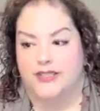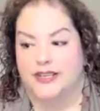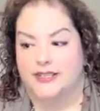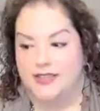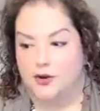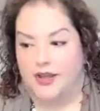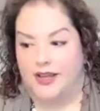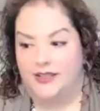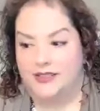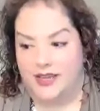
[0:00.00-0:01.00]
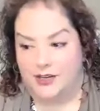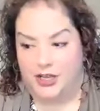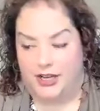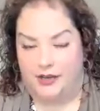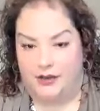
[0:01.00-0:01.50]
is considering this
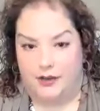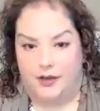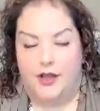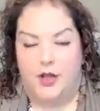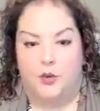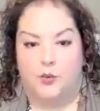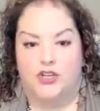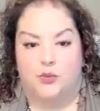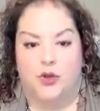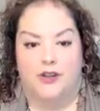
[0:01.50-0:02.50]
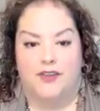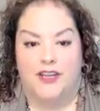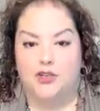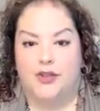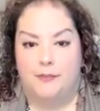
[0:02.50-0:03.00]
session, which would
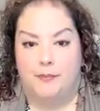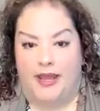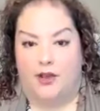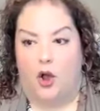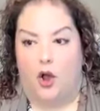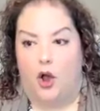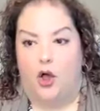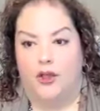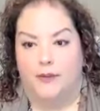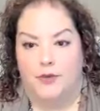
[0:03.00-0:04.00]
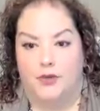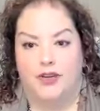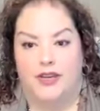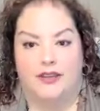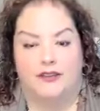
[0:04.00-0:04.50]
eventually make all
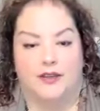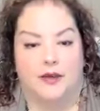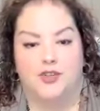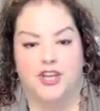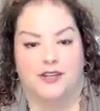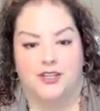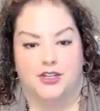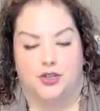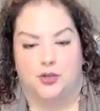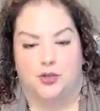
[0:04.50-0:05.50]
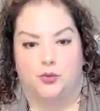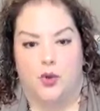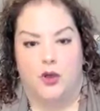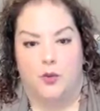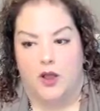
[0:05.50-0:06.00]
communities subject
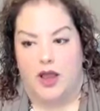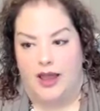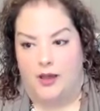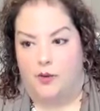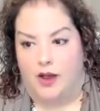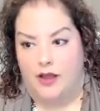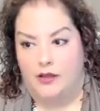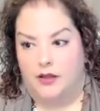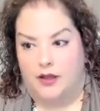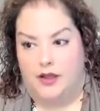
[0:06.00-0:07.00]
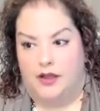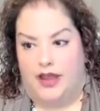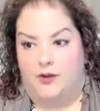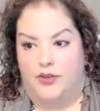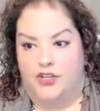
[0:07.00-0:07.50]
to WUCIOA,
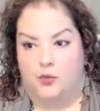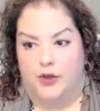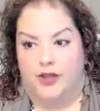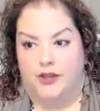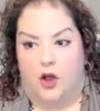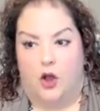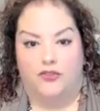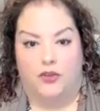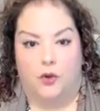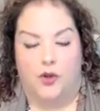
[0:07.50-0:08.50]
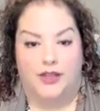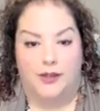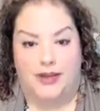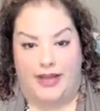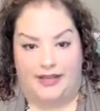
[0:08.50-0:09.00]
and which would also
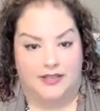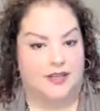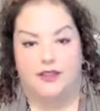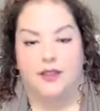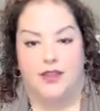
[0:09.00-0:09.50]
eliminate